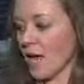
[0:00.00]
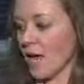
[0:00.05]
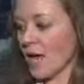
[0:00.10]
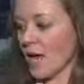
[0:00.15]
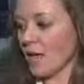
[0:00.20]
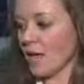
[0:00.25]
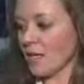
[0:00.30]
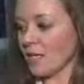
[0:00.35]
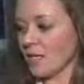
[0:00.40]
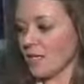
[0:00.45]

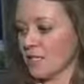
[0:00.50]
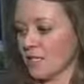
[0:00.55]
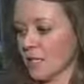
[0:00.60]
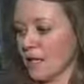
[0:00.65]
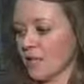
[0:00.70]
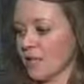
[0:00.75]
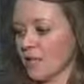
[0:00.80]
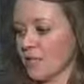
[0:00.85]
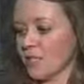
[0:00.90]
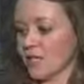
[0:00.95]
and
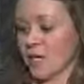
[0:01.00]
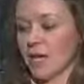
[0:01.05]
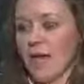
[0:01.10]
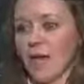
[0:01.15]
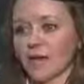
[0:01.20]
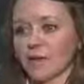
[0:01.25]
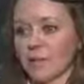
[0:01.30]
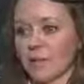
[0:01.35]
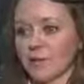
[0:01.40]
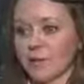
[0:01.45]
is
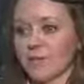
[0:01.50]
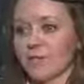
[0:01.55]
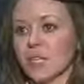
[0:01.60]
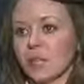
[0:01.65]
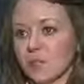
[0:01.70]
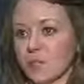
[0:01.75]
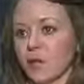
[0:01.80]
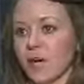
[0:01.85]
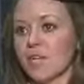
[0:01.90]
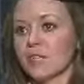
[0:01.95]
at about the
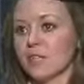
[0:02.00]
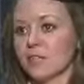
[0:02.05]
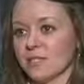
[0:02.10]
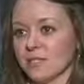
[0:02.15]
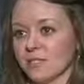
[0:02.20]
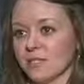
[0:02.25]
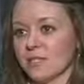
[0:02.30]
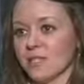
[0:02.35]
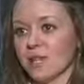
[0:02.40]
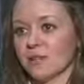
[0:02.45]
same price
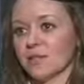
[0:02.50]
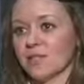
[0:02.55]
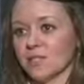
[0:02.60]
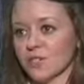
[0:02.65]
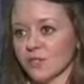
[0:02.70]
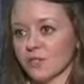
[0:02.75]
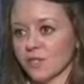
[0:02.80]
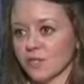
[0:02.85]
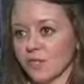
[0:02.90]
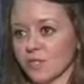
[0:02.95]
as a solid
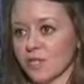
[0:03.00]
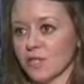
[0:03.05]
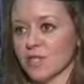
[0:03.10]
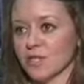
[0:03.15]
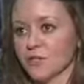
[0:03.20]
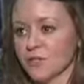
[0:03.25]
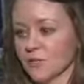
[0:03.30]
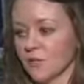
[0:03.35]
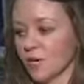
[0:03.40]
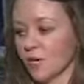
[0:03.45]
surface
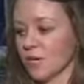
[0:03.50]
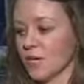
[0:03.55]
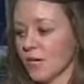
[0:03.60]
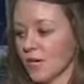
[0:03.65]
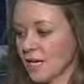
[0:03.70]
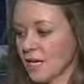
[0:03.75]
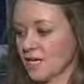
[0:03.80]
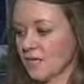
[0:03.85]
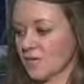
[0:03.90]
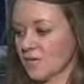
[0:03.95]
is. So
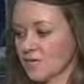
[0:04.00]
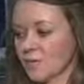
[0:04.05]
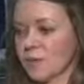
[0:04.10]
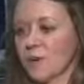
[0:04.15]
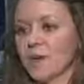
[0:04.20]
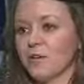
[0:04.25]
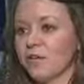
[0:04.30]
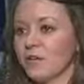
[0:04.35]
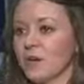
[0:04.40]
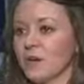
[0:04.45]
it's
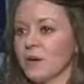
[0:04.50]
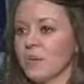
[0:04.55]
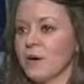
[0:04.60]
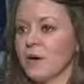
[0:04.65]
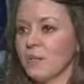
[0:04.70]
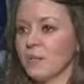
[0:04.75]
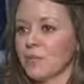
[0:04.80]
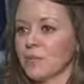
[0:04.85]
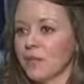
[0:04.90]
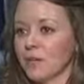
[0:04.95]
been a very
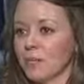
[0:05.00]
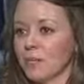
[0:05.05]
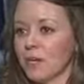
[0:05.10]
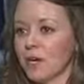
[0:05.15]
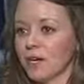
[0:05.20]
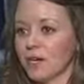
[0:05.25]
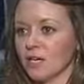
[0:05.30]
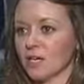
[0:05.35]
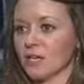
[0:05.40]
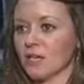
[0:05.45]
popular
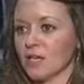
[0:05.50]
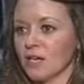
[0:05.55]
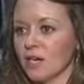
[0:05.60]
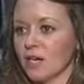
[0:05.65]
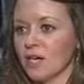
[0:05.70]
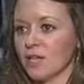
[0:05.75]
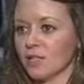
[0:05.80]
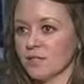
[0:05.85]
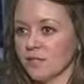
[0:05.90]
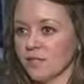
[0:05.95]
product
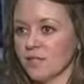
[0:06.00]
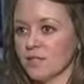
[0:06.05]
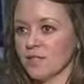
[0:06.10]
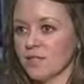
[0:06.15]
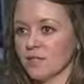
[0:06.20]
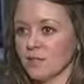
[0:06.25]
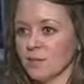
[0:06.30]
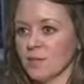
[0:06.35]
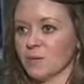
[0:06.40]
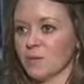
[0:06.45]
for us and
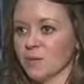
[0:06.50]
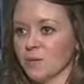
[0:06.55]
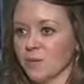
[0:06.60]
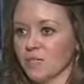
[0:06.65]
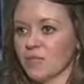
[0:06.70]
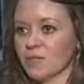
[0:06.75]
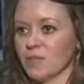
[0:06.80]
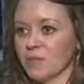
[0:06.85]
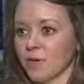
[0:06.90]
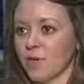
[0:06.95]
has been
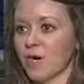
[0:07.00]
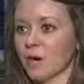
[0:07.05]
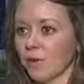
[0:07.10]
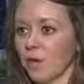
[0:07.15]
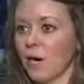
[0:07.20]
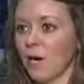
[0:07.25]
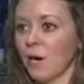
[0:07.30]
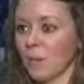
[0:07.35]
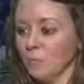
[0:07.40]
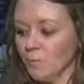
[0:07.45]
perceived very
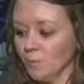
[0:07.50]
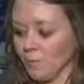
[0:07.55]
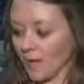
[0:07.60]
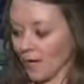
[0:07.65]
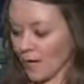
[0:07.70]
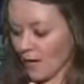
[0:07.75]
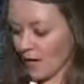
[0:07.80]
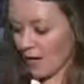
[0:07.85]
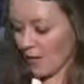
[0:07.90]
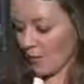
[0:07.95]
well.
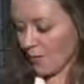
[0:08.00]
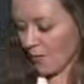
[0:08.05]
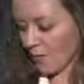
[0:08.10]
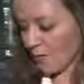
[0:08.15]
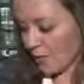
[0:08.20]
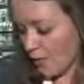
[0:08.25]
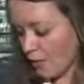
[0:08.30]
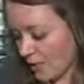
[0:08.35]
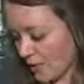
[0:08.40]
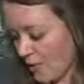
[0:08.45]

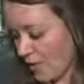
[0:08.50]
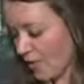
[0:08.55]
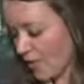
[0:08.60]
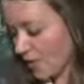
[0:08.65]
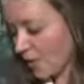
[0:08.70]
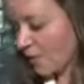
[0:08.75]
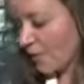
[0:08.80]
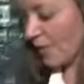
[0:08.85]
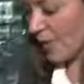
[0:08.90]
If you look down on the